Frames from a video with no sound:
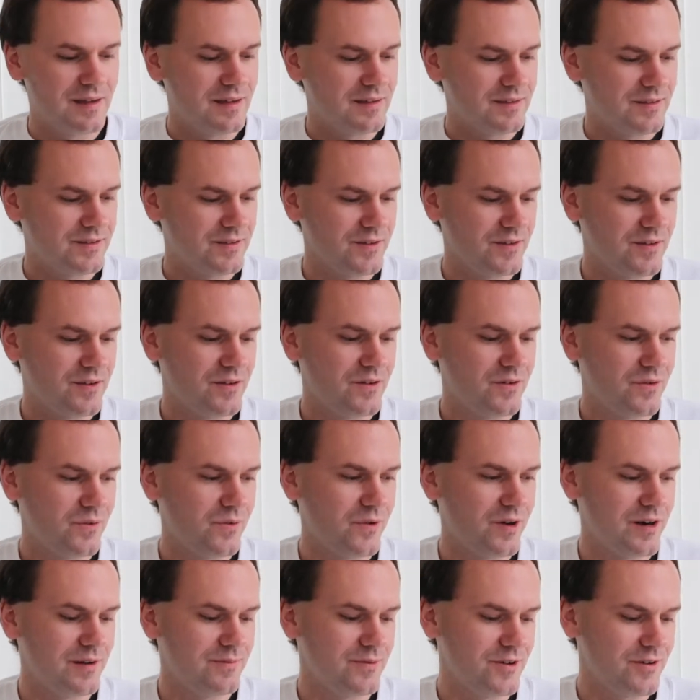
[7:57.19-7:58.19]
So
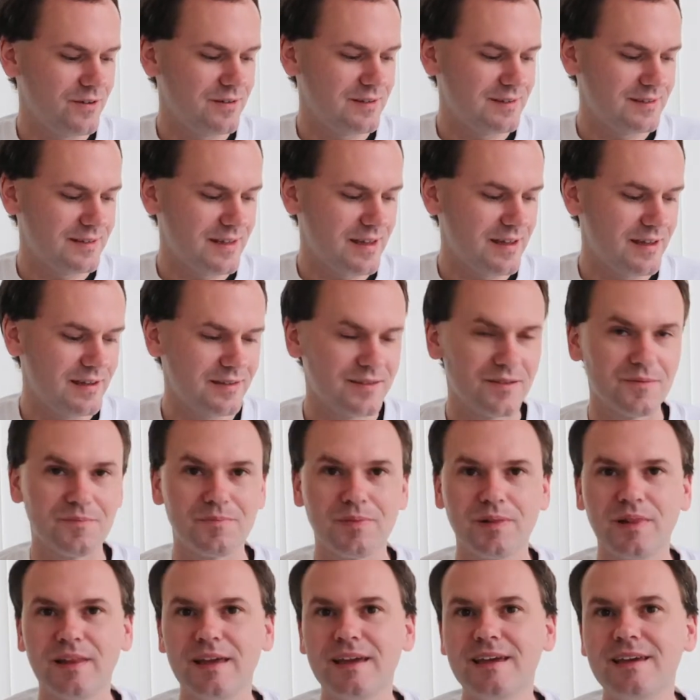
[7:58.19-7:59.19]
what I'm going to say is
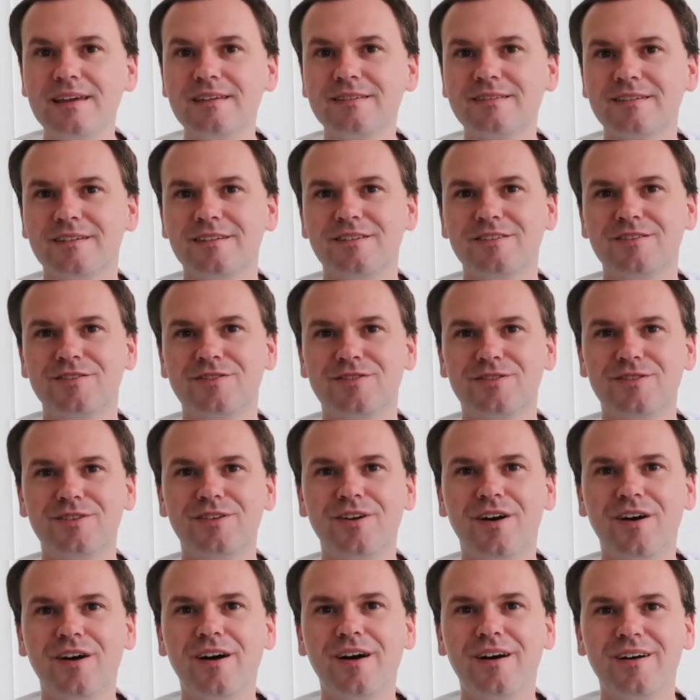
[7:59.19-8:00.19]
please do
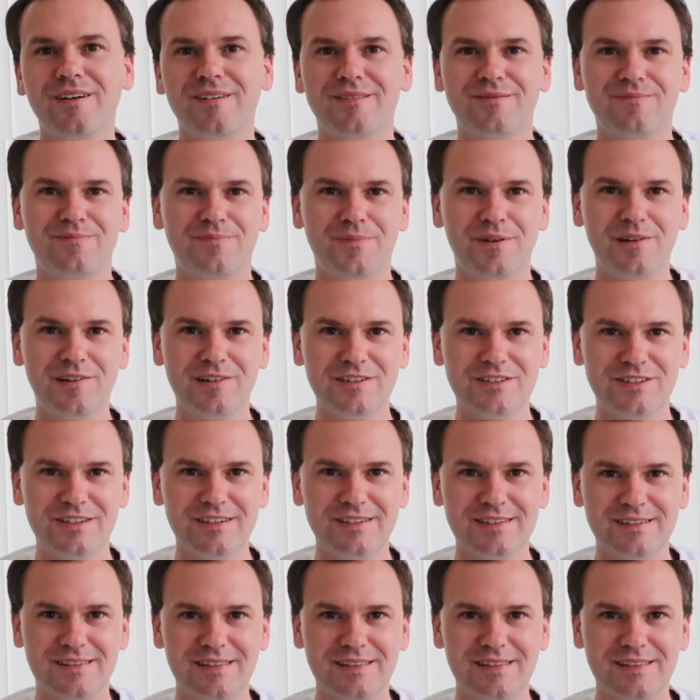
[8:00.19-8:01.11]
not purchase